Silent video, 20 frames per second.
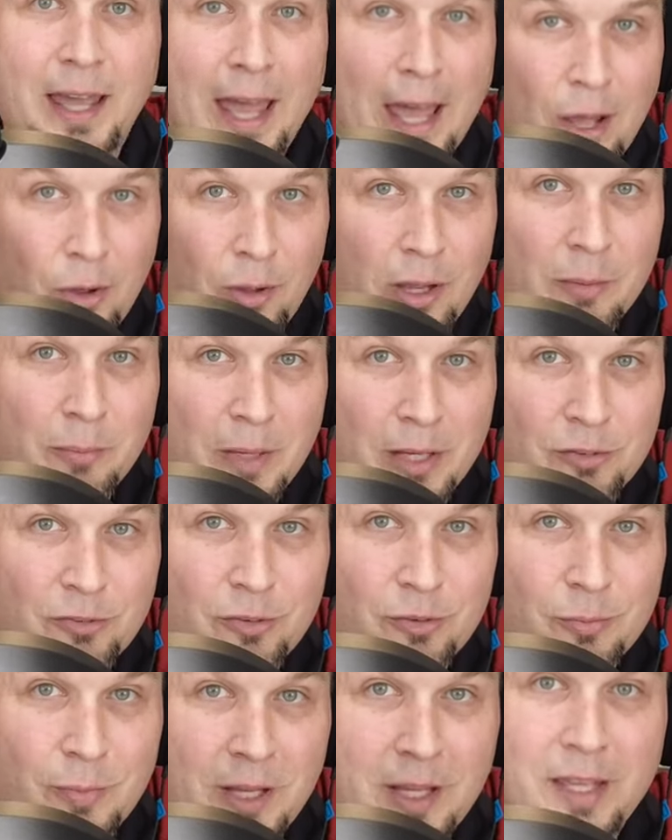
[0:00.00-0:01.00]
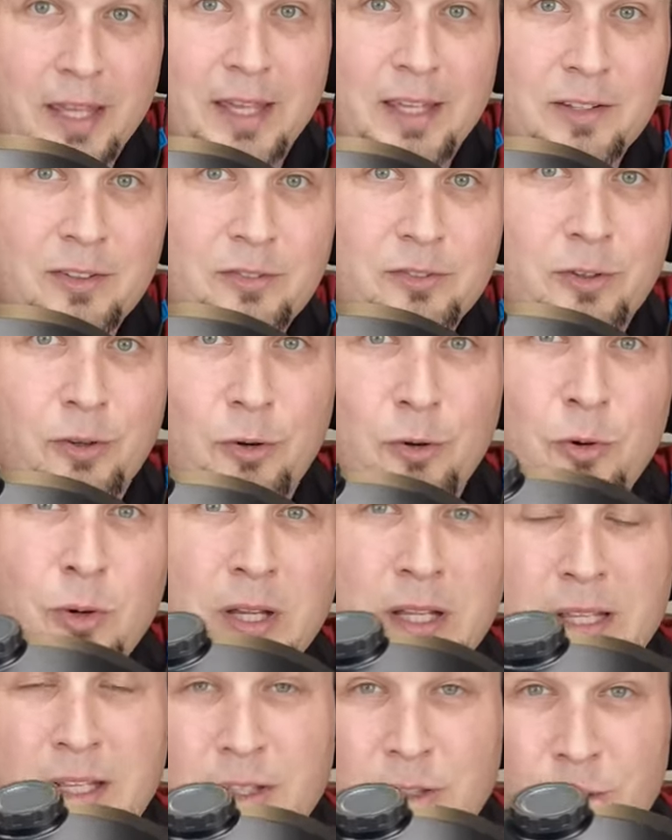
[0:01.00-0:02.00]
how I measured my head, so
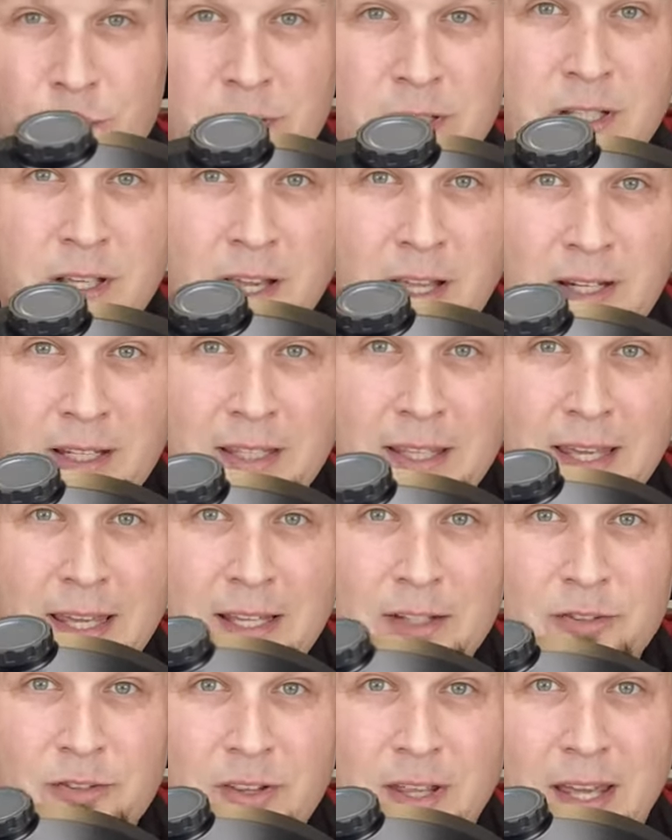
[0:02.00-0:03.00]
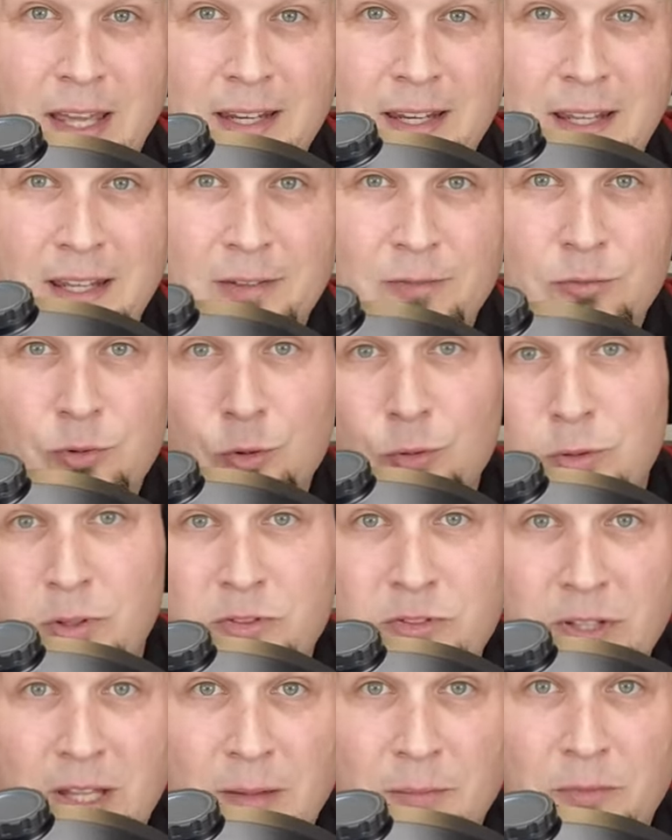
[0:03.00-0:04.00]
you can kind of gauge that and do the
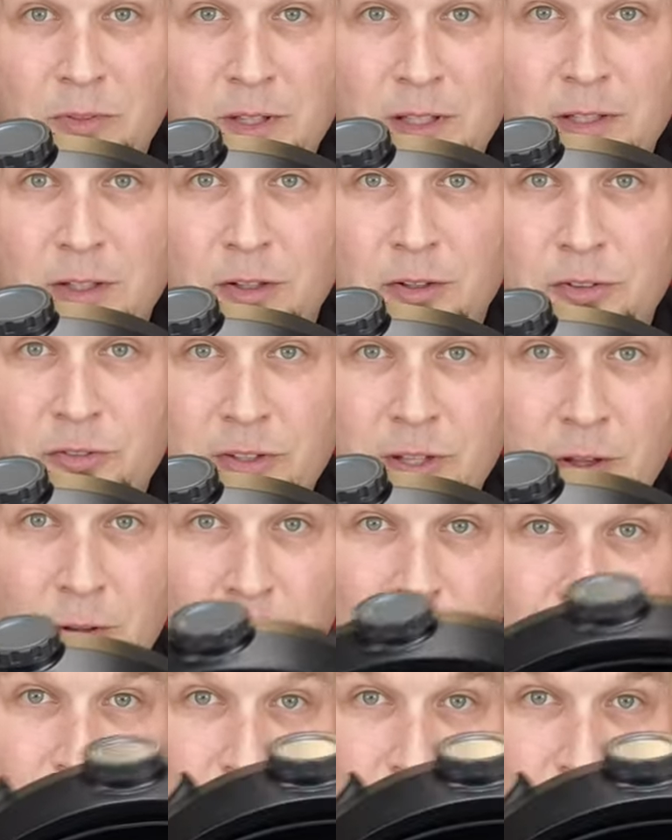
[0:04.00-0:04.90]
same thing to yourself